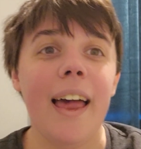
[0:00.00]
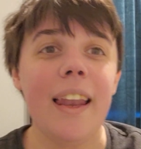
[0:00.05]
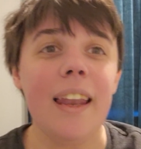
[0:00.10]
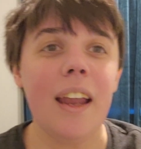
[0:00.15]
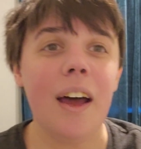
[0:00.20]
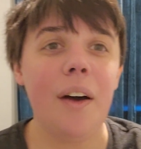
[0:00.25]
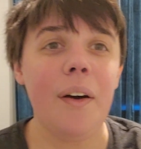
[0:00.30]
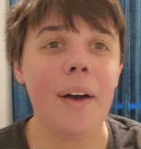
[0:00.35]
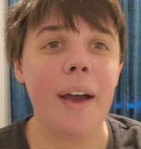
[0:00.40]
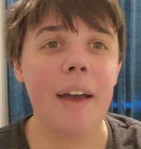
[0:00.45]

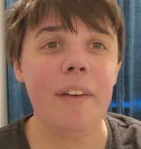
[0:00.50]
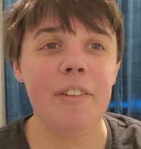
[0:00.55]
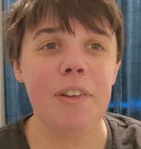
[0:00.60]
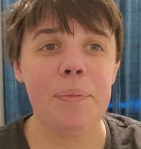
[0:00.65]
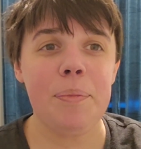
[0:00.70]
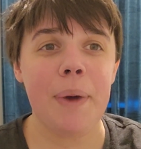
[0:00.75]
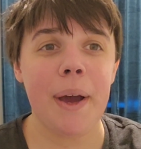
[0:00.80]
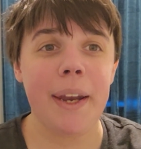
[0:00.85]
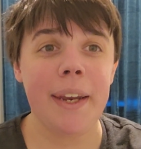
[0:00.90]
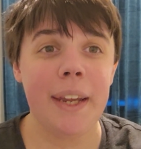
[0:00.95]
Hello
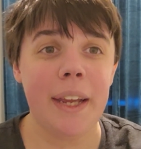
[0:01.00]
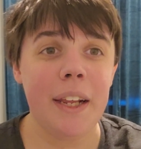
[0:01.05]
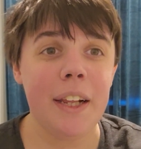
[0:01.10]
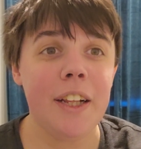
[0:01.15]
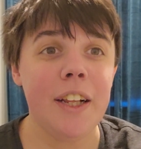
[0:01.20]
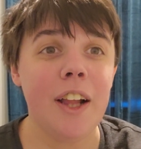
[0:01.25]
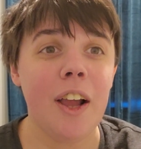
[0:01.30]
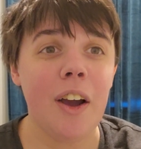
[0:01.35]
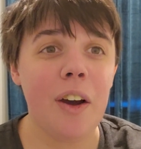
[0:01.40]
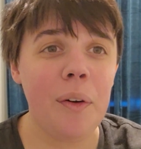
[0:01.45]

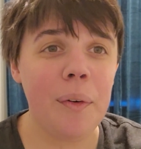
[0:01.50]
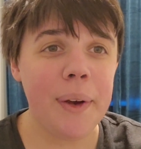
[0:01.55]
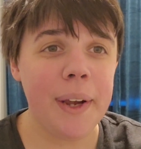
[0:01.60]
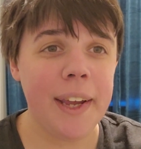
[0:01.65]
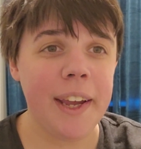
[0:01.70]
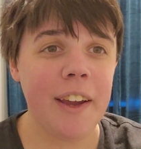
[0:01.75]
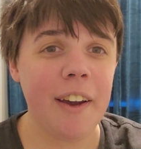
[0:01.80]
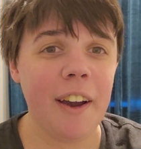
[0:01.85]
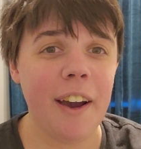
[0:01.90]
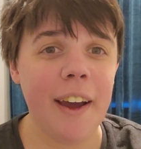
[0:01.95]
everybody, Joe
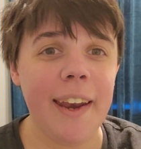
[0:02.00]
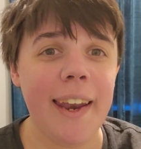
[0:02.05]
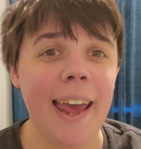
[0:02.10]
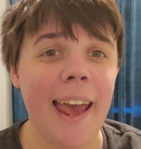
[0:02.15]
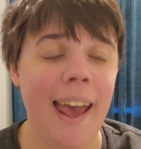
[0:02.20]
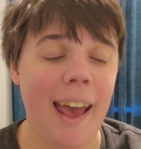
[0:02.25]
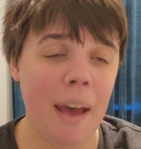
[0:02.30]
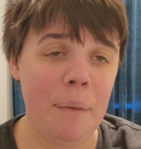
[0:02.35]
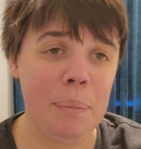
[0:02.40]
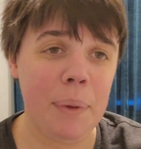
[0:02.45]
here and
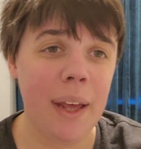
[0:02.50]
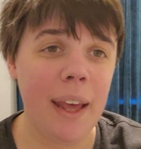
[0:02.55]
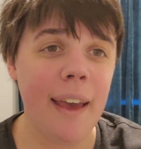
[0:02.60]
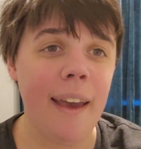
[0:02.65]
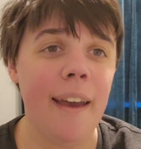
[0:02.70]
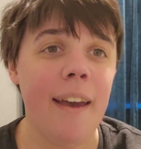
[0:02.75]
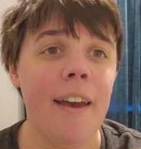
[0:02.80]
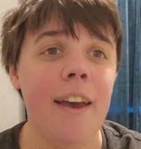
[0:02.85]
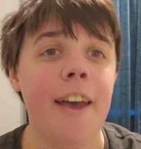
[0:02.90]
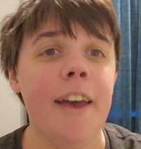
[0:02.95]

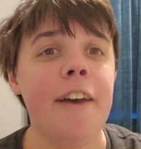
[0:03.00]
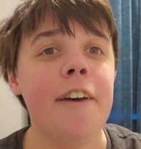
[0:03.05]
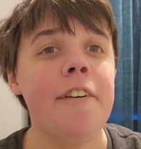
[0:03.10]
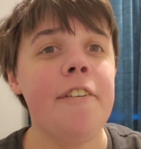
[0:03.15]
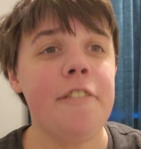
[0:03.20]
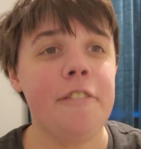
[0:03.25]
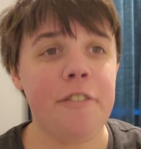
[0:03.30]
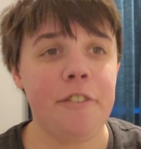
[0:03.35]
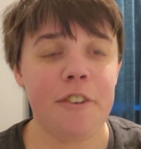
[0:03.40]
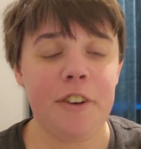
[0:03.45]
happy
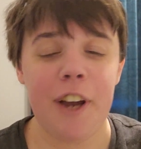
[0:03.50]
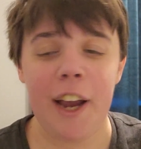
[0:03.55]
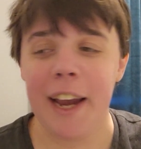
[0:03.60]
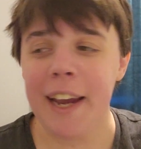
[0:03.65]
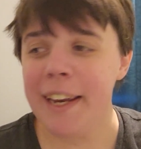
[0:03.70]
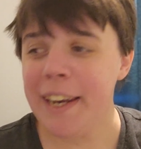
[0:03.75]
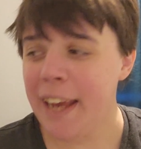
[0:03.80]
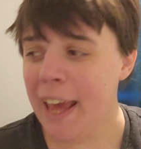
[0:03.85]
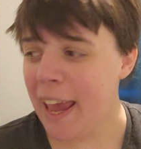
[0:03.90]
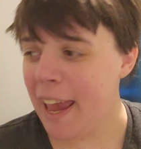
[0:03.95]

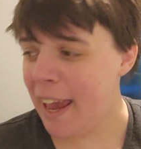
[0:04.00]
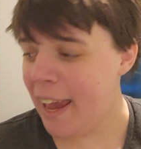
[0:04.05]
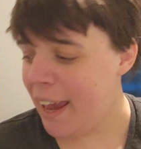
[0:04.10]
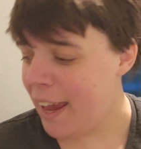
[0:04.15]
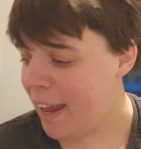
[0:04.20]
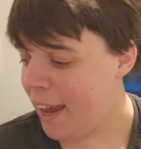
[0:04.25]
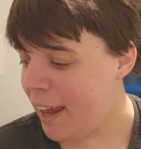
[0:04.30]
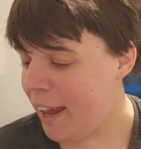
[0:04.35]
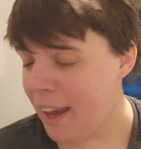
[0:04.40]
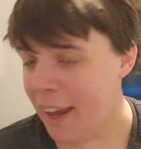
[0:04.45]

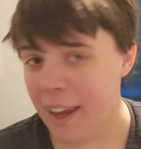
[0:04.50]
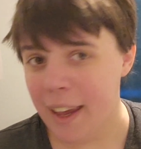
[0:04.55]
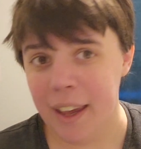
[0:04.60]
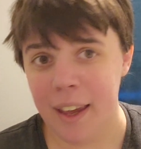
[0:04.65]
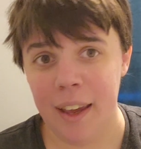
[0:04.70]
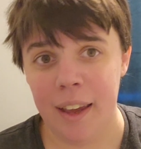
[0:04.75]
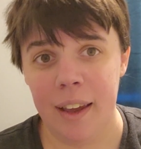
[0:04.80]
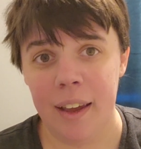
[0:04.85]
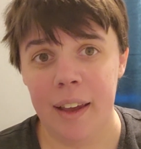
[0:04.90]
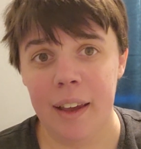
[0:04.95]
Friday.
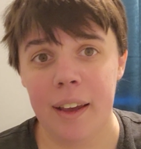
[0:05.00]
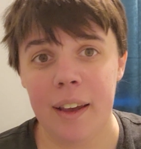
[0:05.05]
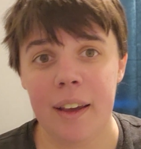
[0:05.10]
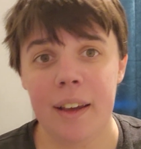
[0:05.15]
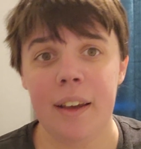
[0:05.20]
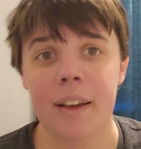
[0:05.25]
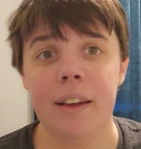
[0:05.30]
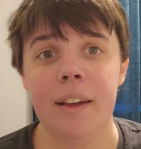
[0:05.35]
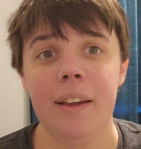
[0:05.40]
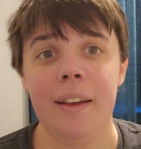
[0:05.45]

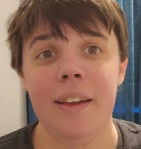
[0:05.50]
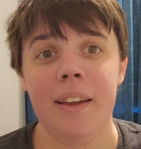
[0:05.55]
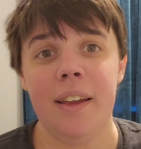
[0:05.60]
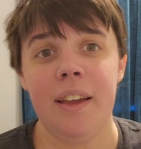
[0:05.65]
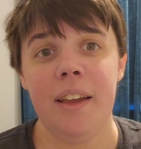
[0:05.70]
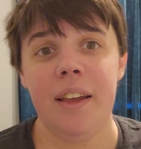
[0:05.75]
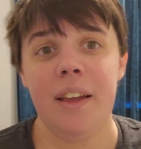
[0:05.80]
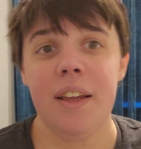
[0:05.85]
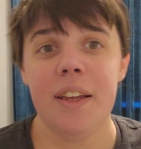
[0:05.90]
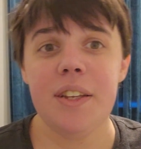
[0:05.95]

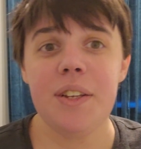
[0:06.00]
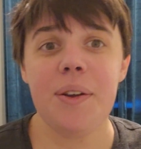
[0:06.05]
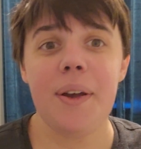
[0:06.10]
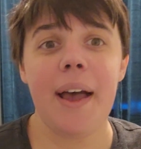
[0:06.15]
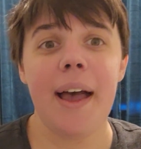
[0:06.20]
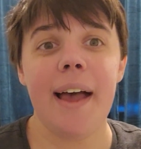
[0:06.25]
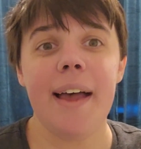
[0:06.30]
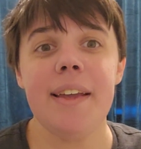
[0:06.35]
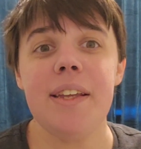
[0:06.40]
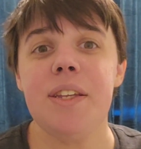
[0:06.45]
So
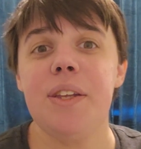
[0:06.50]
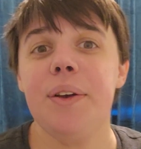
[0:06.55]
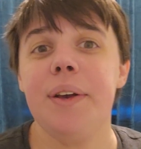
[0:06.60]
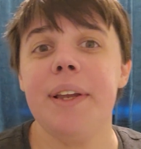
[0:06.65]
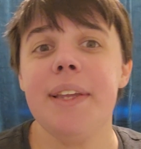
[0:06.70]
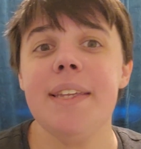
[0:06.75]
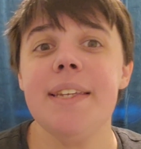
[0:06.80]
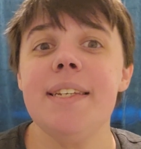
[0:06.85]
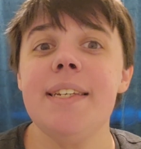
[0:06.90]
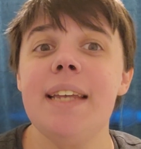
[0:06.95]
as you
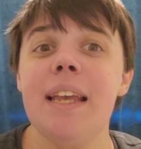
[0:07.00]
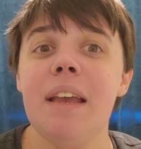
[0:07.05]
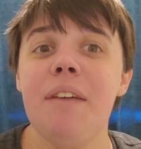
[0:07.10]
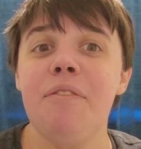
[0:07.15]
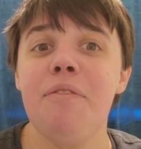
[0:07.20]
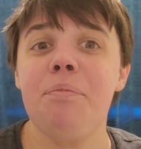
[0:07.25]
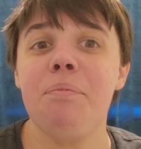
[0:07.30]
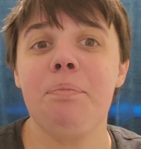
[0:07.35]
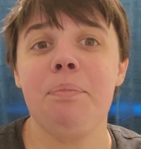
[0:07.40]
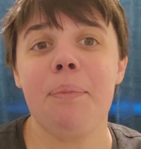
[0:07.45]
can see
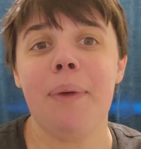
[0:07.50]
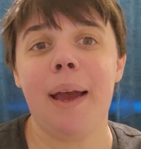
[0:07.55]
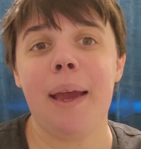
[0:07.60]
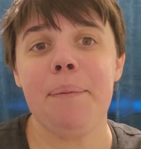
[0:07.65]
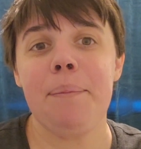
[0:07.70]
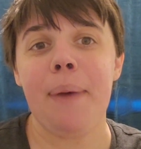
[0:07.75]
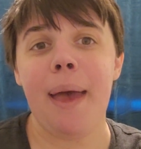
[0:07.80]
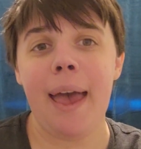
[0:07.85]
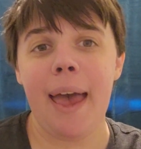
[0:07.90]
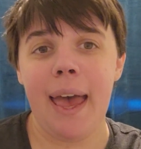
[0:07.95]
from my
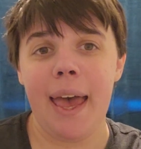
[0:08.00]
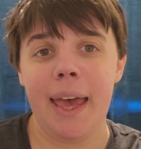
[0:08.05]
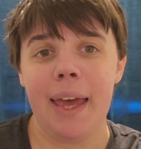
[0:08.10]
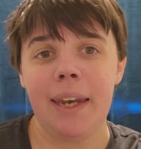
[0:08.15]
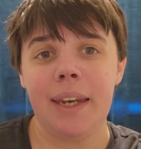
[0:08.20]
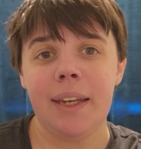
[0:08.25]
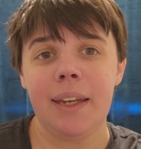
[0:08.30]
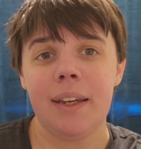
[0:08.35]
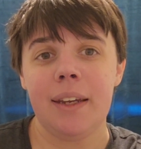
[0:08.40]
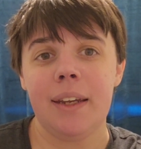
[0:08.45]

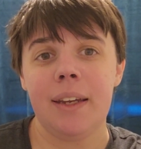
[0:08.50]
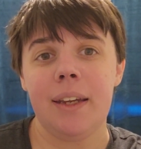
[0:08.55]
bed,